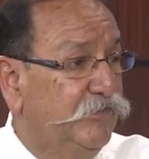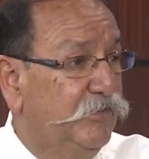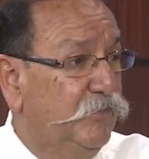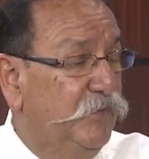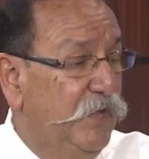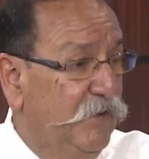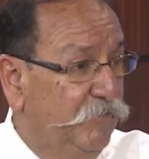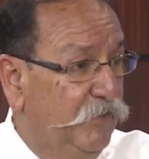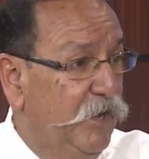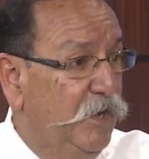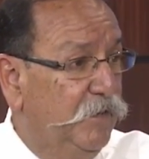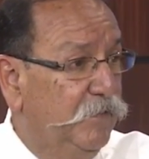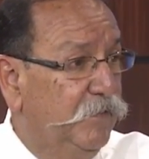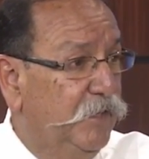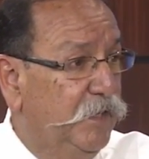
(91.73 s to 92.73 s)
So uh, we have a
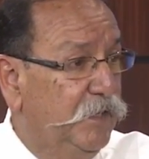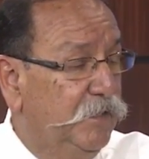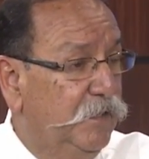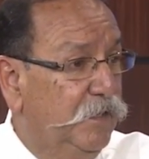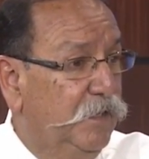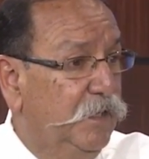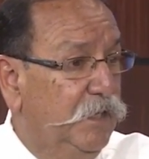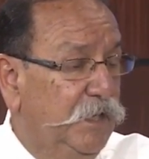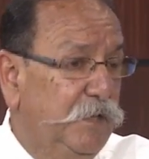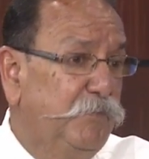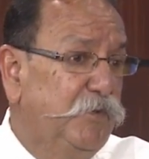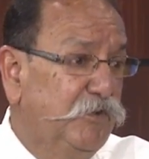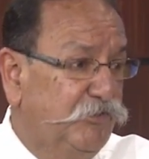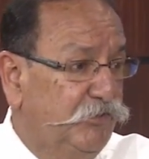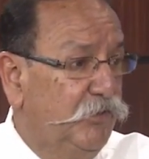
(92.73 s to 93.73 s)
lot of that, and
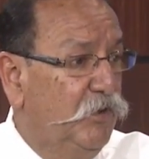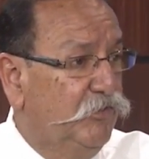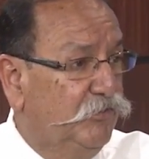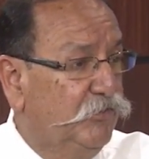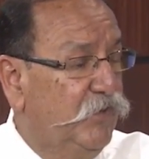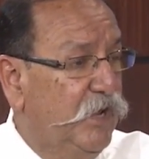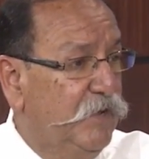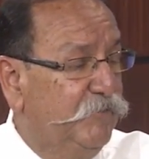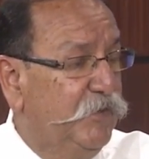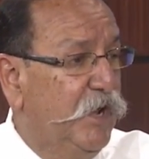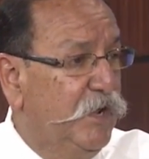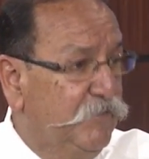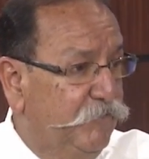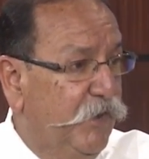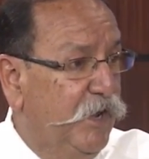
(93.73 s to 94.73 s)
plus you also have
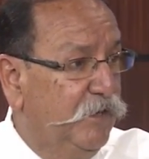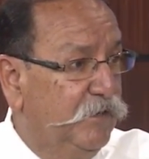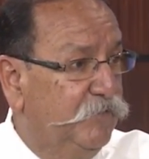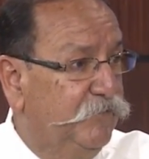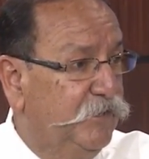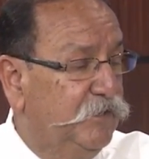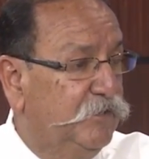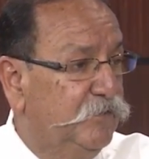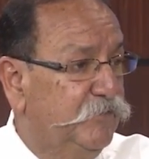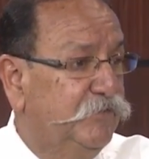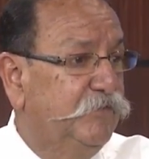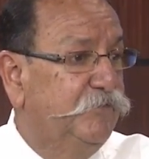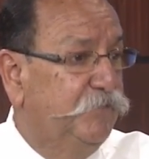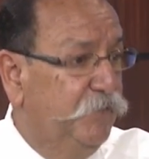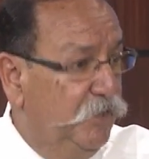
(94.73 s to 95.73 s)
nonviolent victims
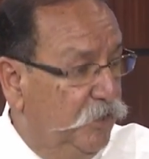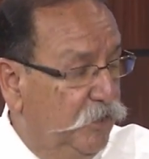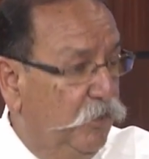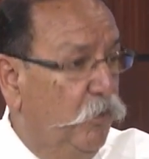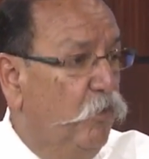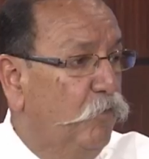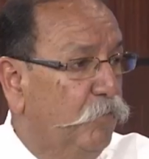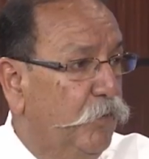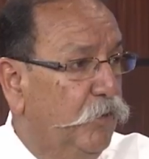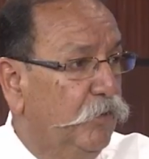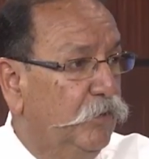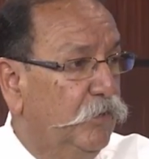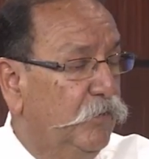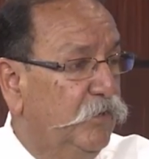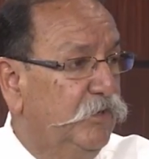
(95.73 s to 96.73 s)
of home
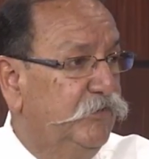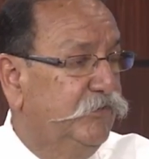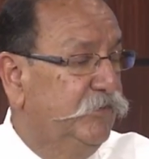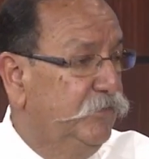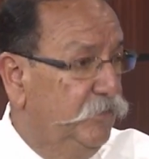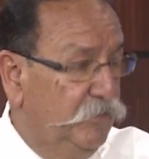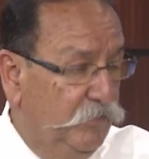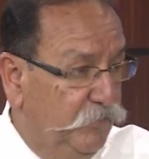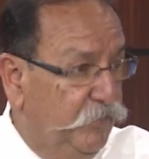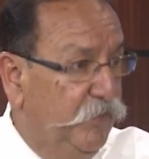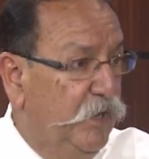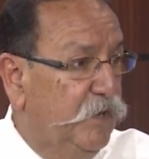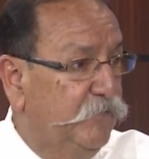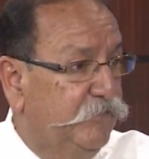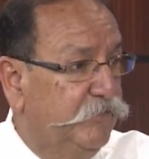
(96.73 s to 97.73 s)
burglaries and, you know, theft.